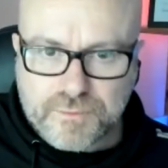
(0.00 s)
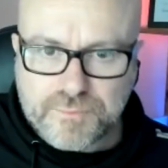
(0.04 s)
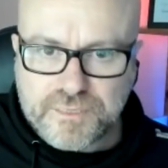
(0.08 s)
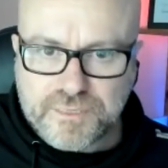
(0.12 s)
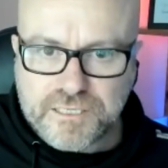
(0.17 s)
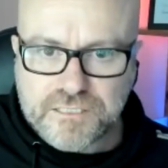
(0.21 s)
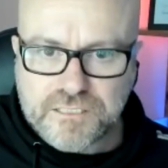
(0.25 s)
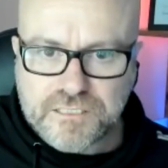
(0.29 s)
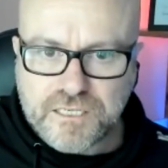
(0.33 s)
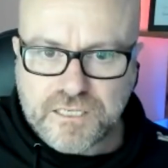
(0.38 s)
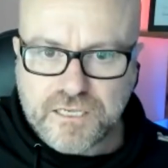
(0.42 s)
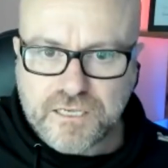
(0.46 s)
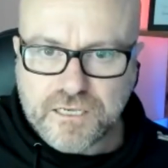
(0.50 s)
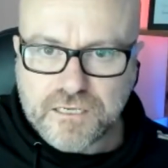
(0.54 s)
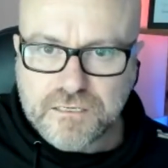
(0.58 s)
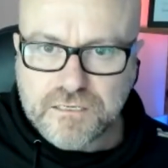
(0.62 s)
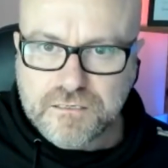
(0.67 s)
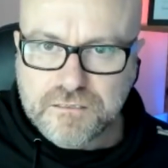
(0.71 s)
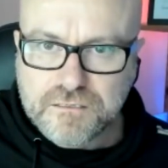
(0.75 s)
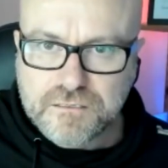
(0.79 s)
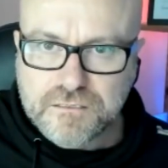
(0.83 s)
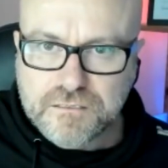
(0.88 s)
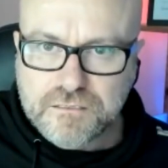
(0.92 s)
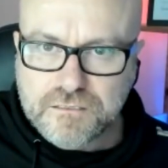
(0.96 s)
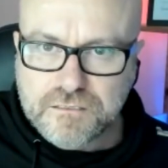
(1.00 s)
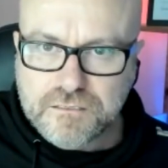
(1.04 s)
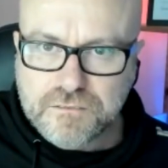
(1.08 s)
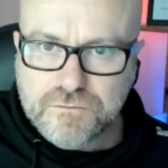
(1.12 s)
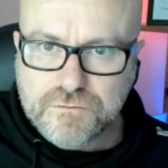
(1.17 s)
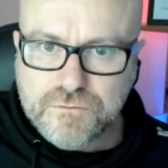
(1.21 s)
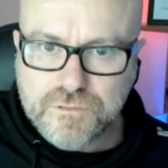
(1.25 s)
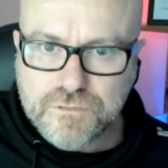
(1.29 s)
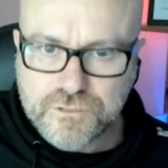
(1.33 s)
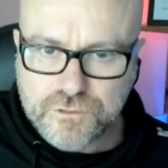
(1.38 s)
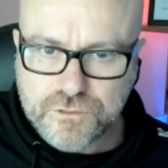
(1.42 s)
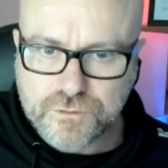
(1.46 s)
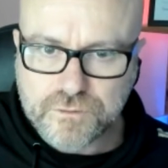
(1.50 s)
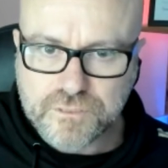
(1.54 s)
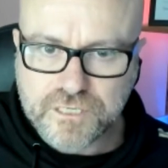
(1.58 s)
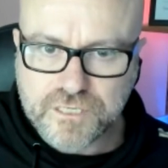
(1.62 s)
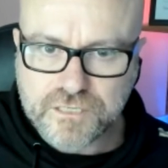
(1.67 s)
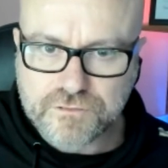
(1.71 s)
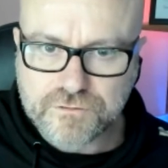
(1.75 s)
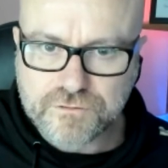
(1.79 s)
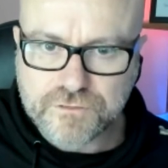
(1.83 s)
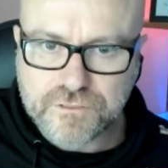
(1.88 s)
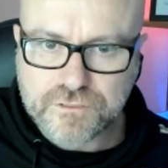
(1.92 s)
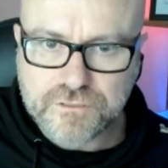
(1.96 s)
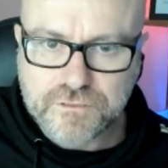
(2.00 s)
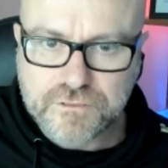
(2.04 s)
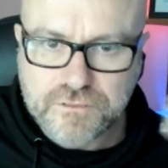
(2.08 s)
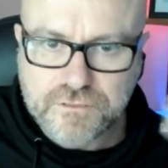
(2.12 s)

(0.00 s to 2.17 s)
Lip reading: beers here, which we'll get through.